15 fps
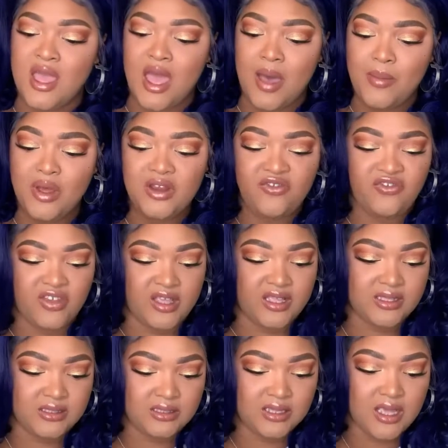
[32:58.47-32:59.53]
I'm on the fence.
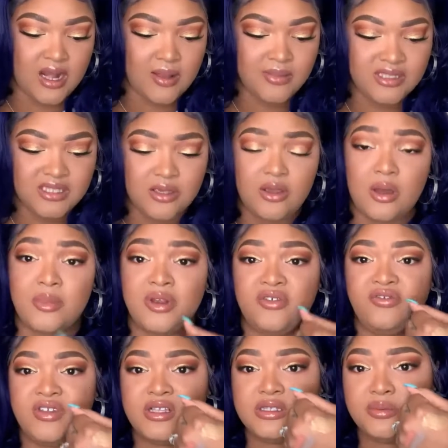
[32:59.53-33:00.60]
And I'm gonna tell you I'm on the
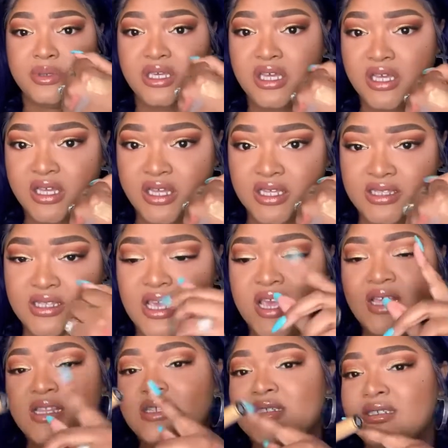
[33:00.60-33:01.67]
fence because
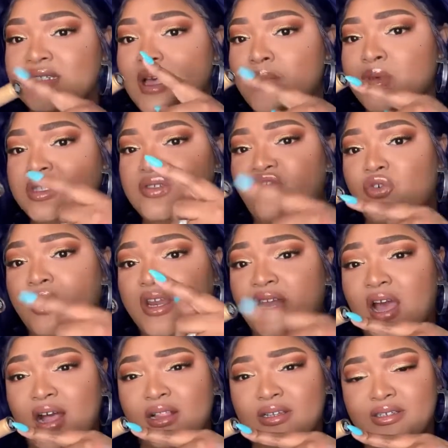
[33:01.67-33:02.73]
this is almost $40.
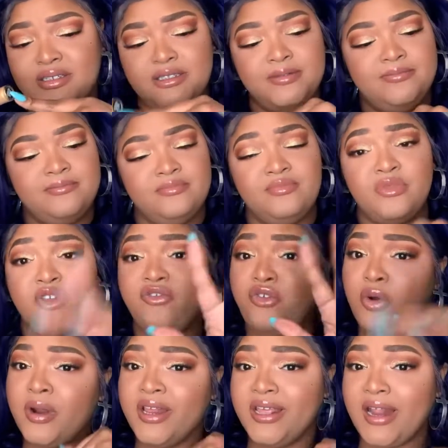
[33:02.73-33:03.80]

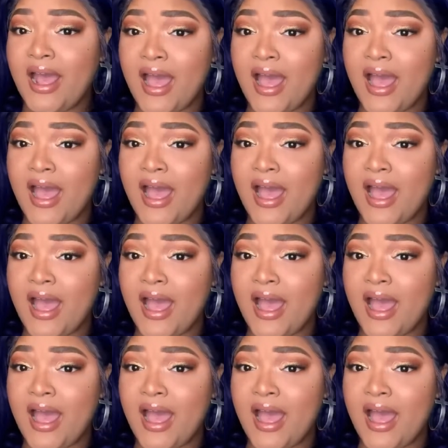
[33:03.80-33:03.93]
$40!